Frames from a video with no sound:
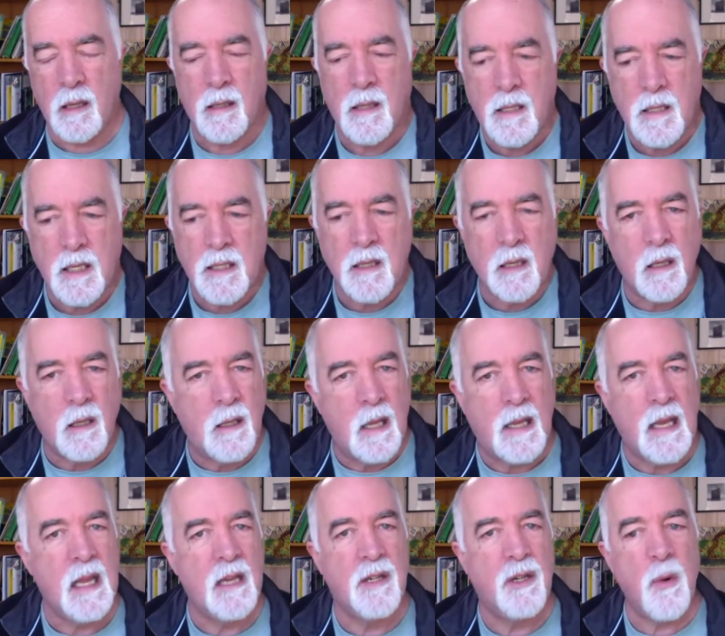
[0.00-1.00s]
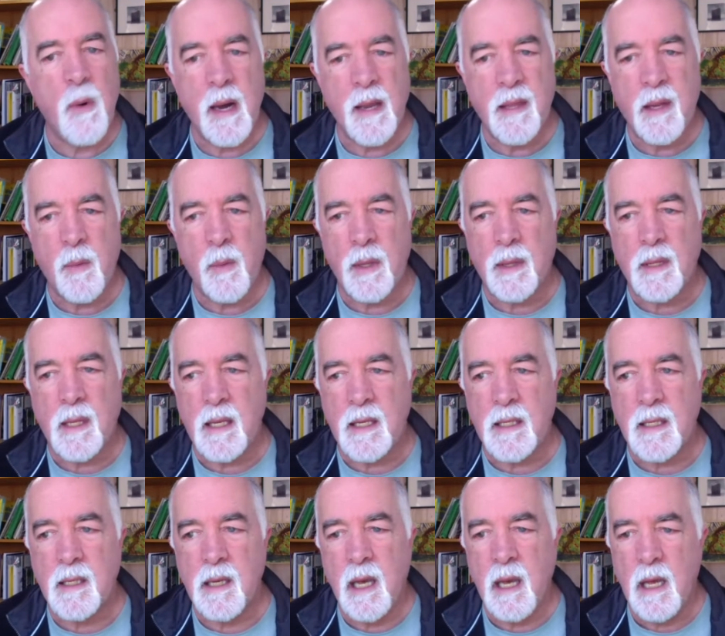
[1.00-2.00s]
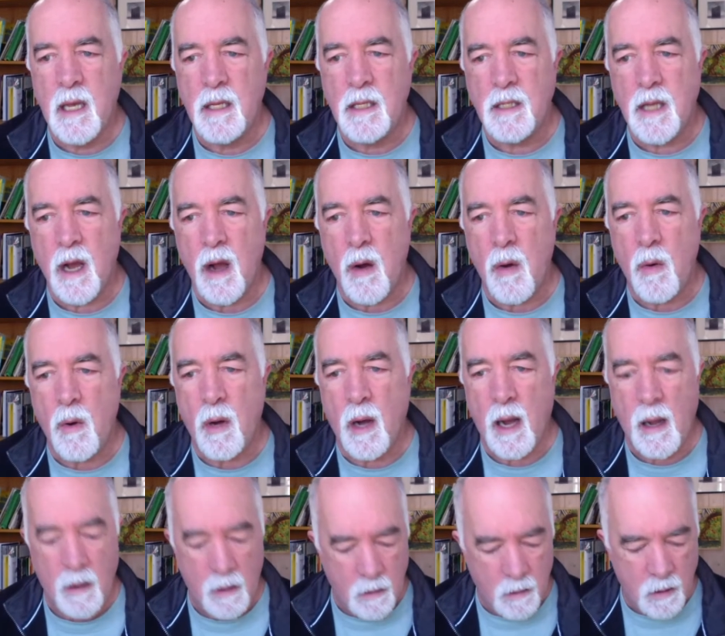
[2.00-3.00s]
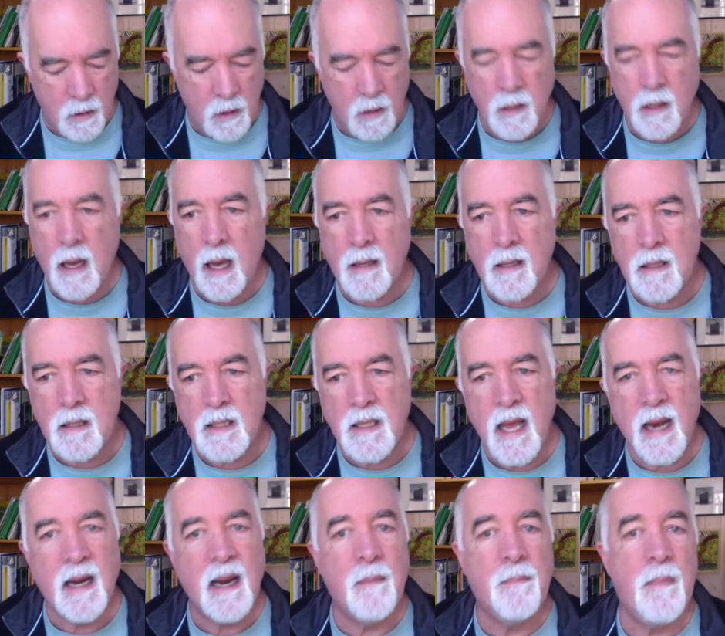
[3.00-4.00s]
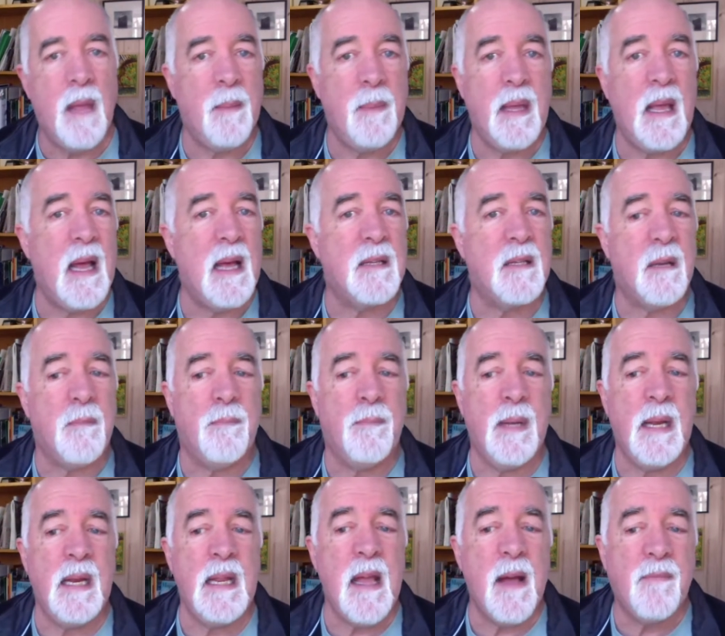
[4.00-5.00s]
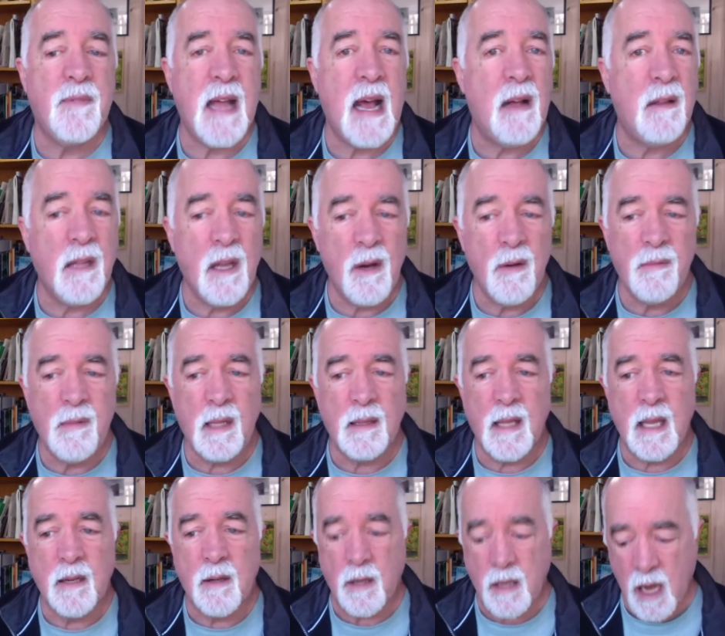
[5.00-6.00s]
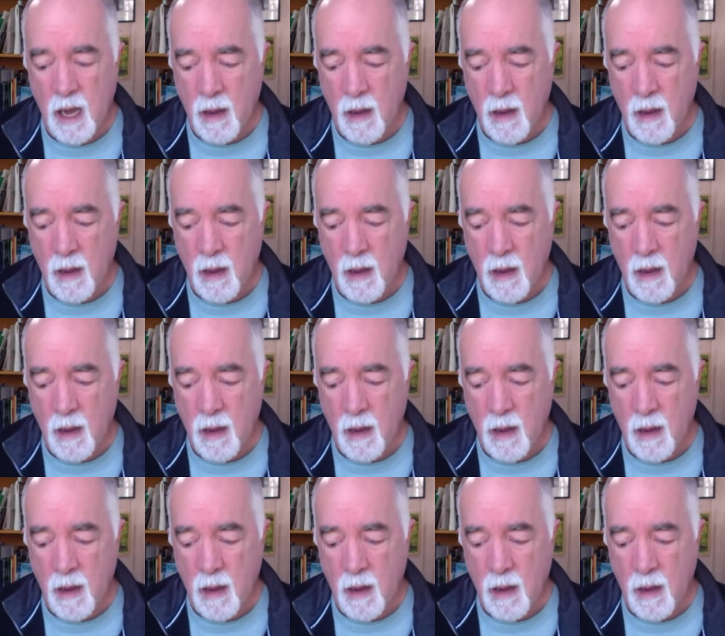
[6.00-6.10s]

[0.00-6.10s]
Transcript: this isn't, they can't do anything with this. So I can set it up maybe as a PDF download that they could